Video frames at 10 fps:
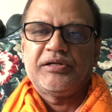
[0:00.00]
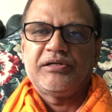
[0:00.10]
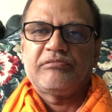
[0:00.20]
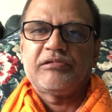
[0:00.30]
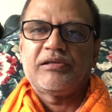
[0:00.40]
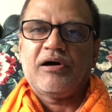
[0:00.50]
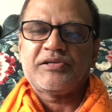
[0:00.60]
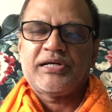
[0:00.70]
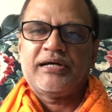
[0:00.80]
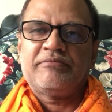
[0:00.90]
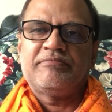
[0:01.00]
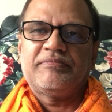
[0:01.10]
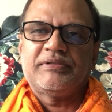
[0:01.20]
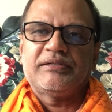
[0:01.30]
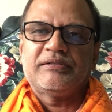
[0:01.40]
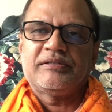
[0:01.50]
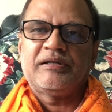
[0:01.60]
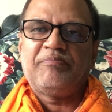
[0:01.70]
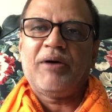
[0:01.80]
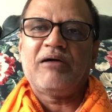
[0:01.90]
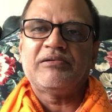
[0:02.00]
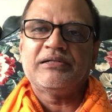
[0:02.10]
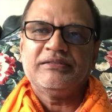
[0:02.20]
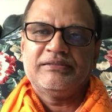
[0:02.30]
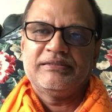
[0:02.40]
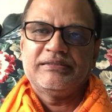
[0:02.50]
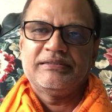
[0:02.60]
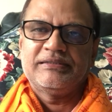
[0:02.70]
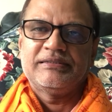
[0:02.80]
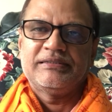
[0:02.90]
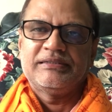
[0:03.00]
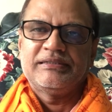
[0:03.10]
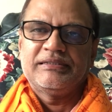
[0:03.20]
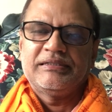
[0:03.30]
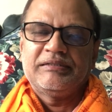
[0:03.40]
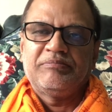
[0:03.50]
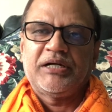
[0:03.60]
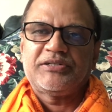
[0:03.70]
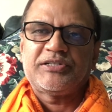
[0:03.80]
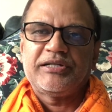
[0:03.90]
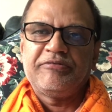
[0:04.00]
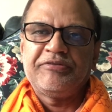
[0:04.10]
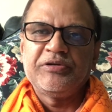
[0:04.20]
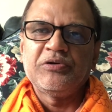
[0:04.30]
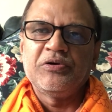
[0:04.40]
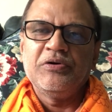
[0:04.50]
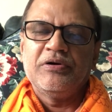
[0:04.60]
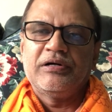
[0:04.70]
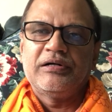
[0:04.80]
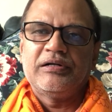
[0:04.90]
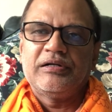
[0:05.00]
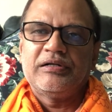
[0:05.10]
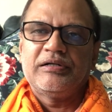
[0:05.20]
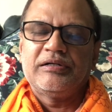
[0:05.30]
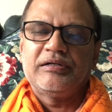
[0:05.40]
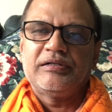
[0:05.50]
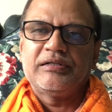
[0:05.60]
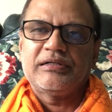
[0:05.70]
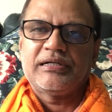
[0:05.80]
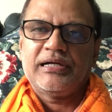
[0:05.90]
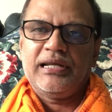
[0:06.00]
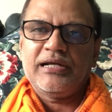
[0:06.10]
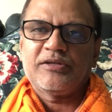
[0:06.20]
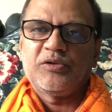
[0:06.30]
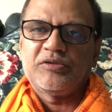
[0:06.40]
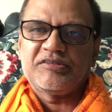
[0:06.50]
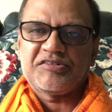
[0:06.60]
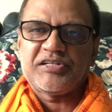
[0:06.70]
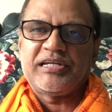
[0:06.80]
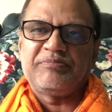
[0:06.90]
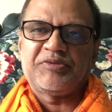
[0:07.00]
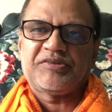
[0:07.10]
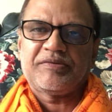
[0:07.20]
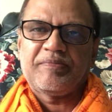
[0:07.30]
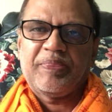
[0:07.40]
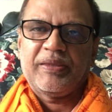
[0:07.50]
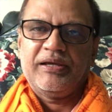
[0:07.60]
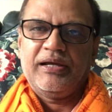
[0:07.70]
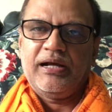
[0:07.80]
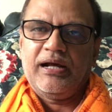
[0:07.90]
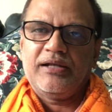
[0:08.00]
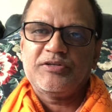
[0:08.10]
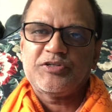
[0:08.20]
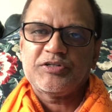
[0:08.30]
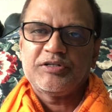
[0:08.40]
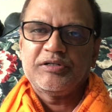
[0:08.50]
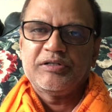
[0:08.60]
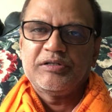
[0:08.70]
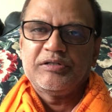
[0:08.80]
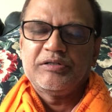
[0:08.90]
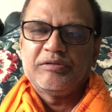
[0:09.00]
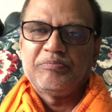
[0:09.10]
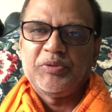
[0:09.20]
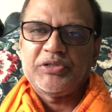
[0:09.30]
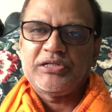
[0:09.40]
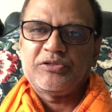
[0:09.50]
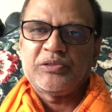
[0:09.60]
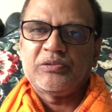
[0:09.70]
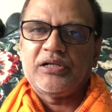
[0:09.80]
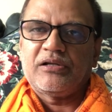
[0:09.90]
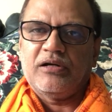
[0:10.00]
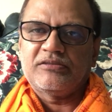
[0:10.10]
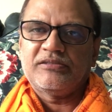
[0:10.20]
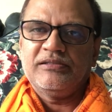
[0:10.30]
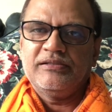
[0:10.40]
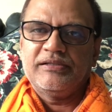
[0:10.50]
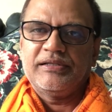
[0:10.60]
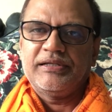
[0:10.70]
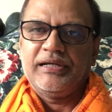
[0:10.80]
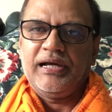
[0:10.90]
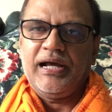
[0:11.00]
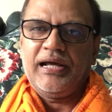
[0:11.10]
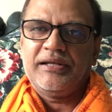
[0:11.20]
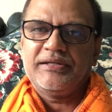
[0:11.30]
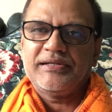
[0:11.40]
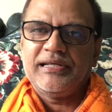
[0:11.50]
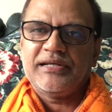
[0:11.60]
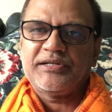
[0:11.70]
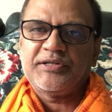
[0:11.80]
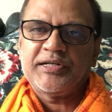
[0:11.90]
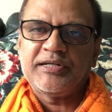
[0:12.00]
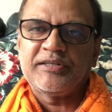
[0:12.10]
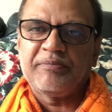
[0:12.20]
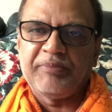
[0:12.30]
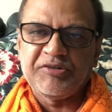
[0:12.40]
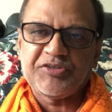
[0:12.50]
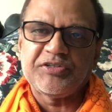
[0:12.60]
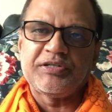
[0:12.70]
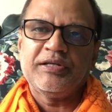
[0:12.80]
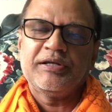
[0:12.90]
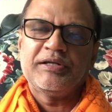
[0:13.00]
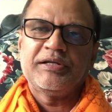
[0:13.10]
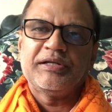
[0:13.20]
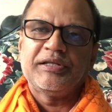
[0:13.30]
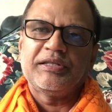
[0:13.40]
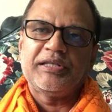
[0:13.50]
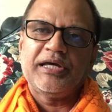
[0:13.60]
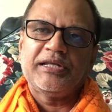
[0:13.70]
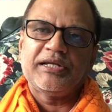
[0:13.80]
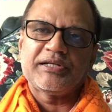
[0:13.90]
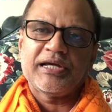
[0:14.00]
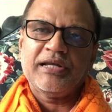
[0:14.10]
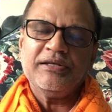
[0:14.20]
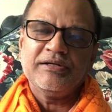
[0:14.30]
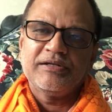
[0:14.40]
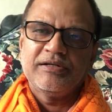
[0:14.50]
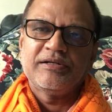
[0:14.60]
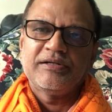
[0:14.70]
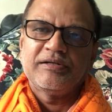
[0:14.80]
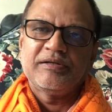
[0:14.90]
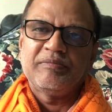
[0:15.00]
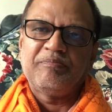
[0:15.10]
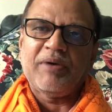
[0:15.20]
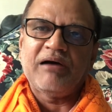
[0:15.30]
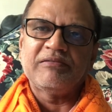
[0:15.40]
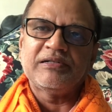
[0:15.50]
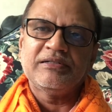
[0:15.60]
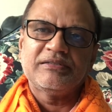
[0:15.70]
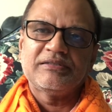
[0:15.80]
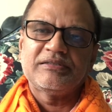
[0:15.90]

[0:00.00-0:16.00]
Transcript: it will not have the power. But if you collect those steams and put it through a nozzle and let it hit the piston, then it can power